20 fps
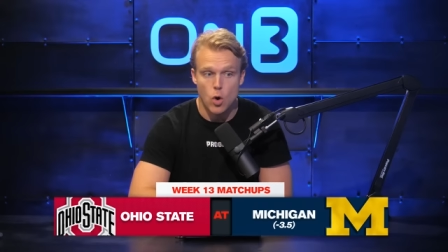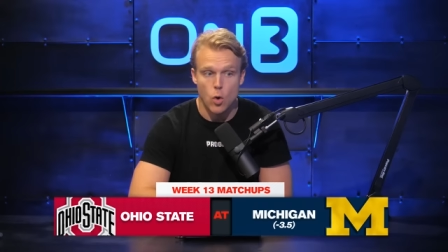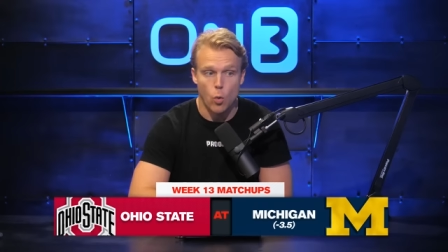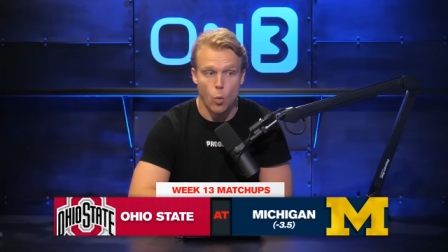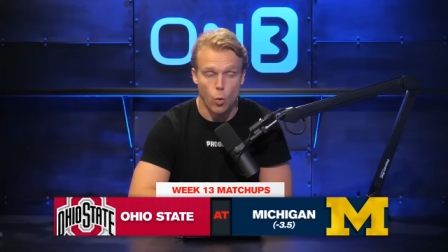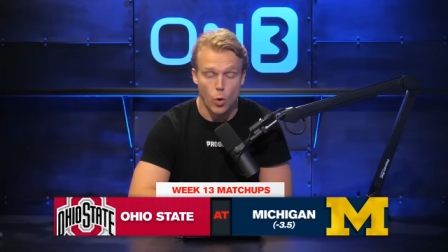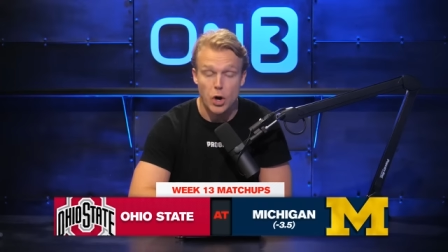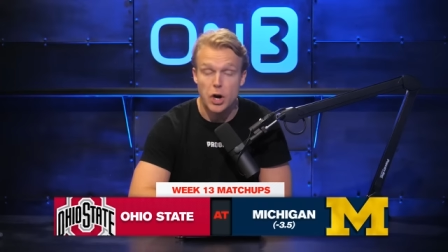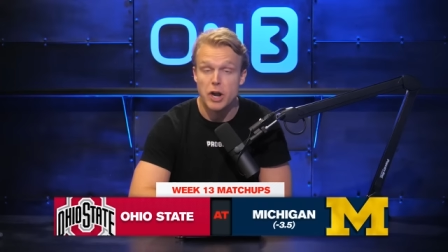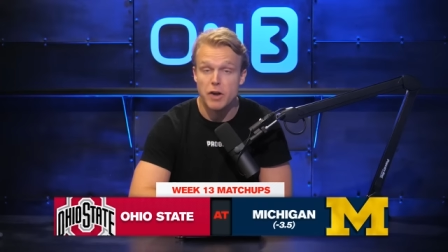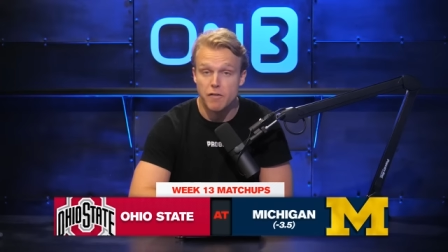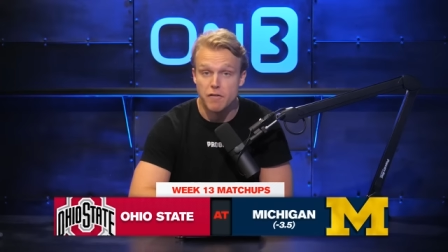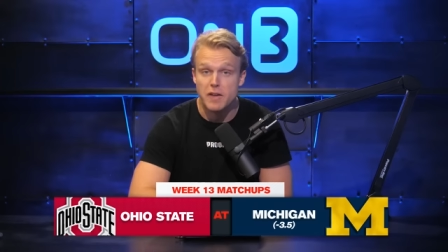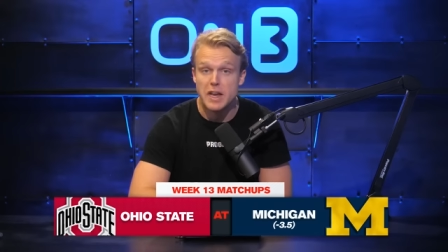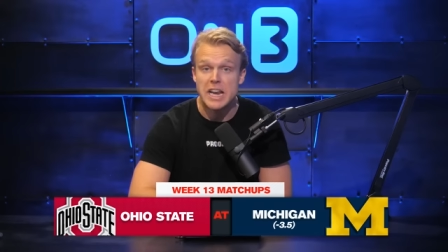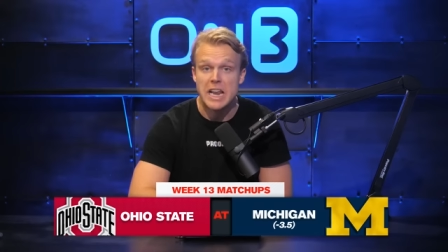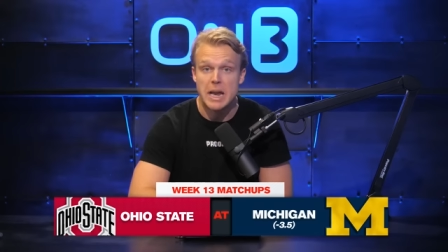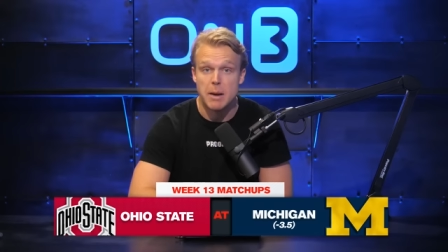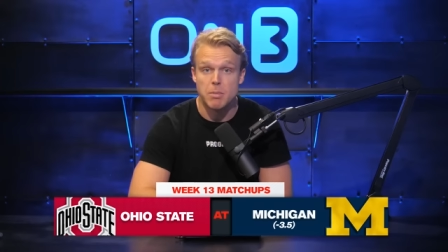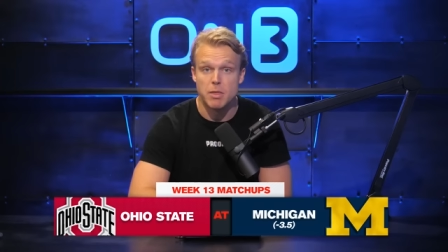We're going to
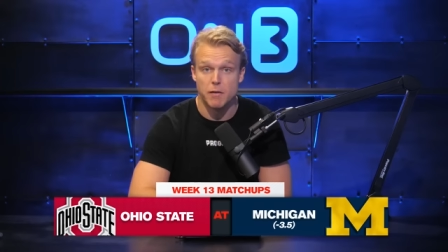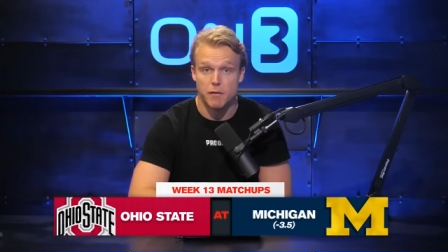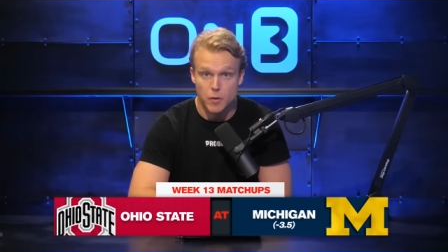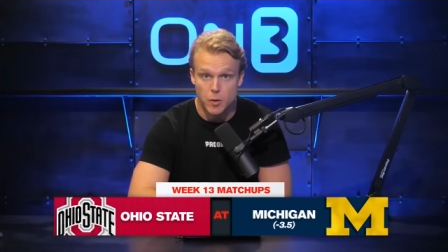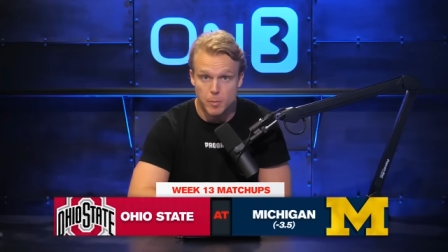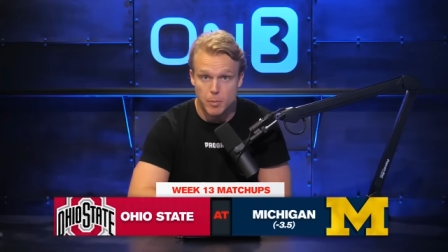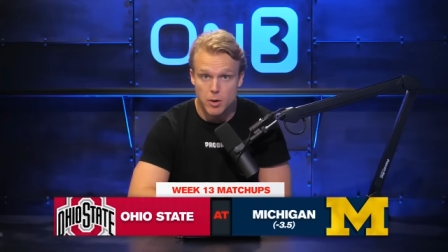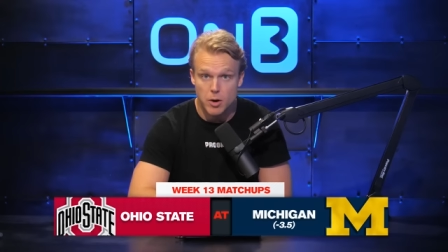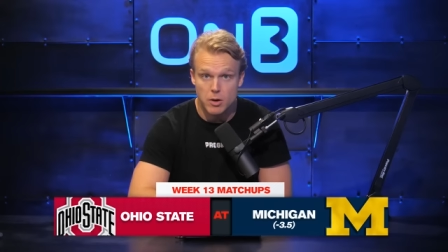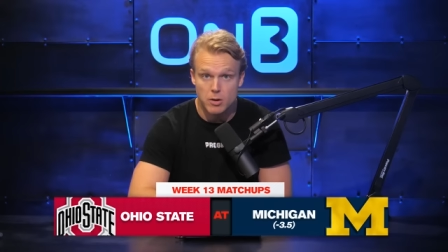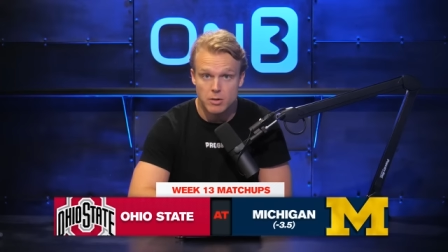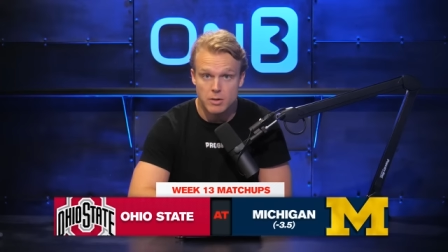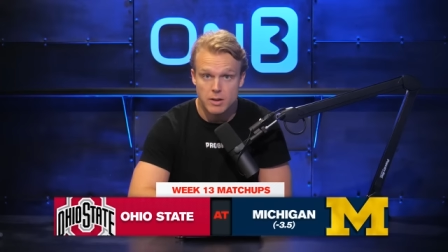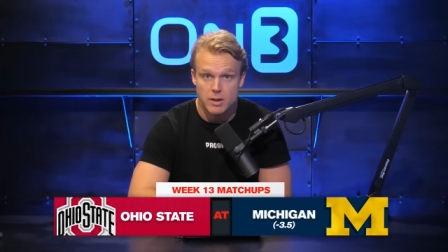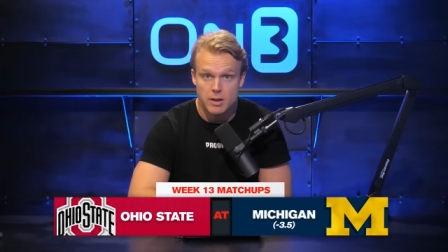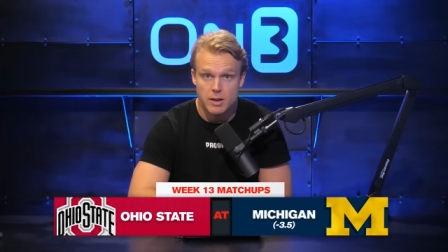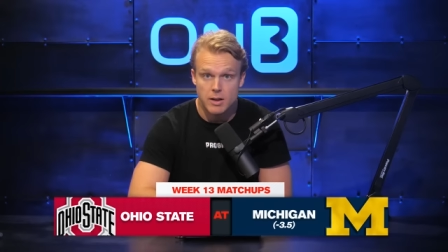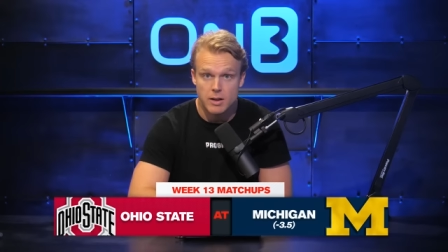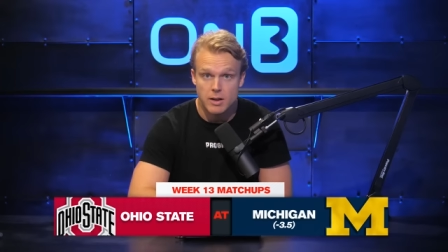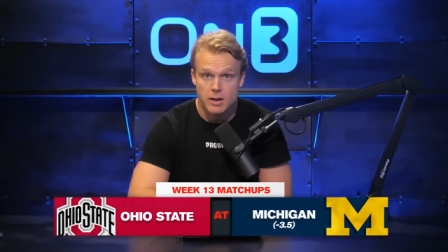feed him the
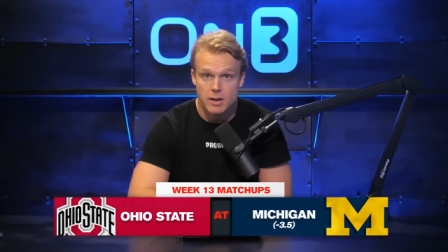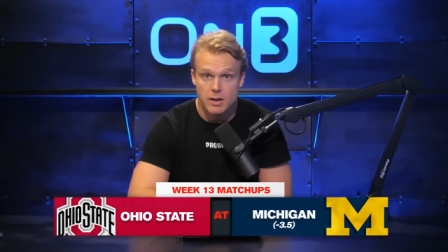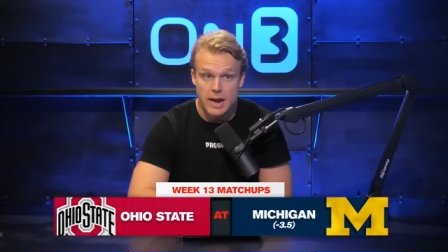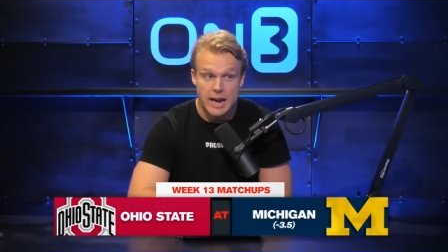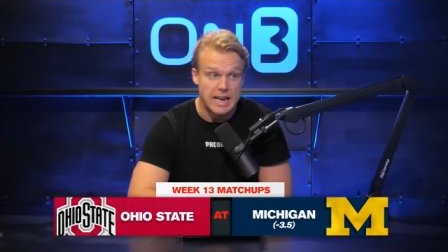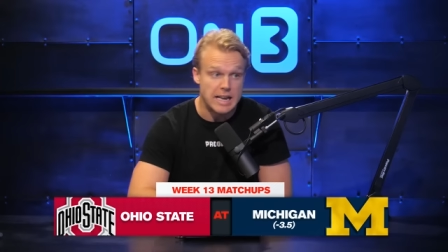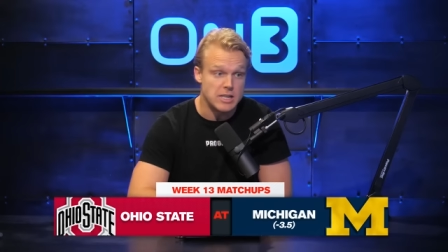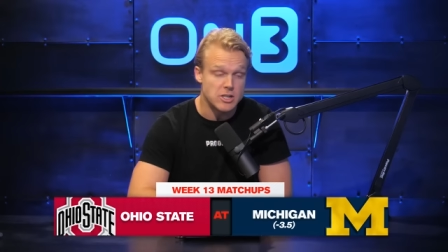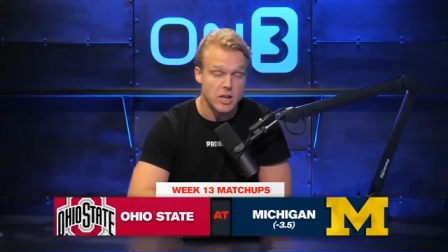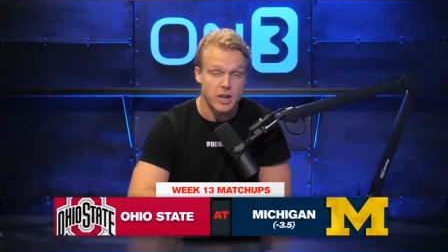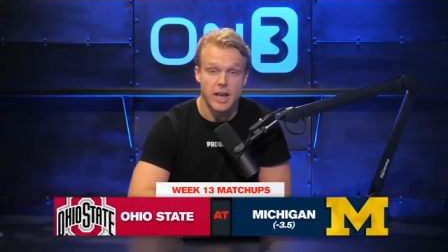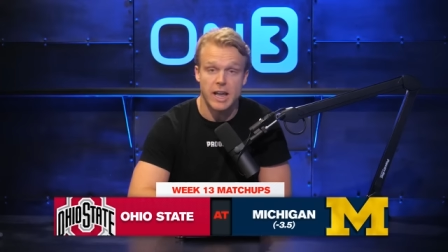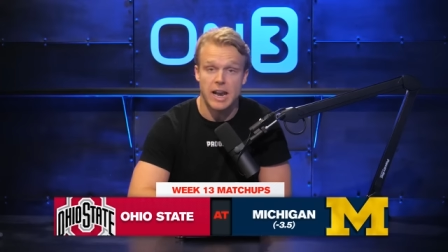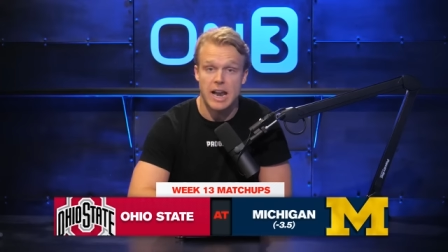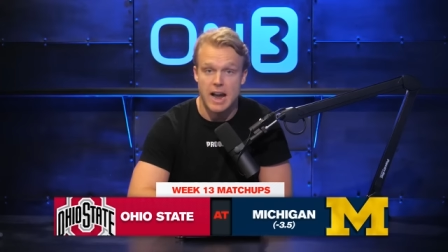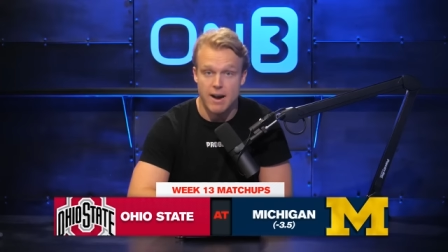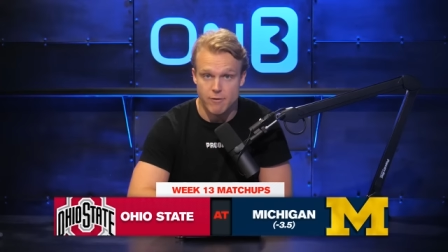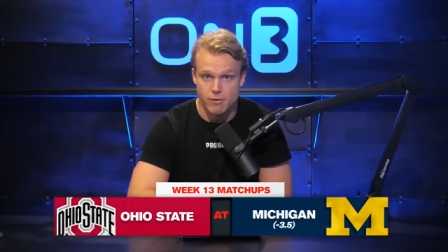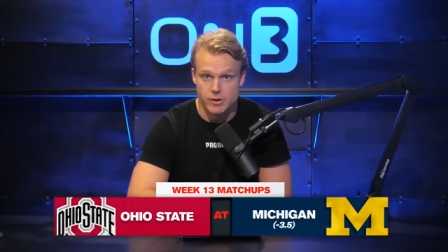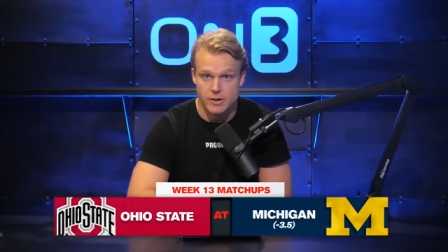football, and he's going to get
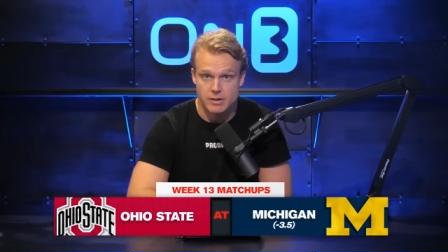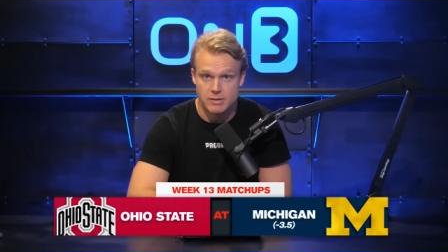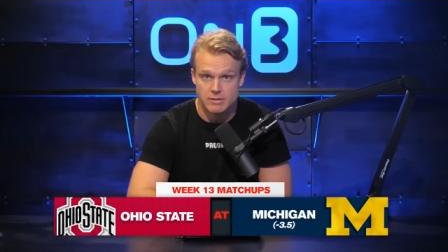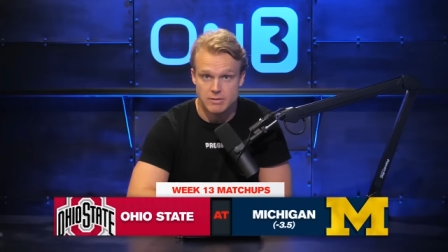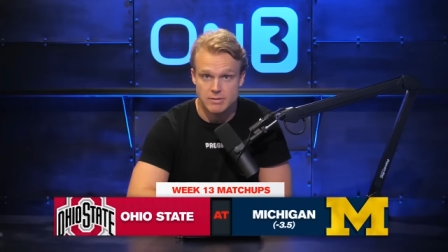after it.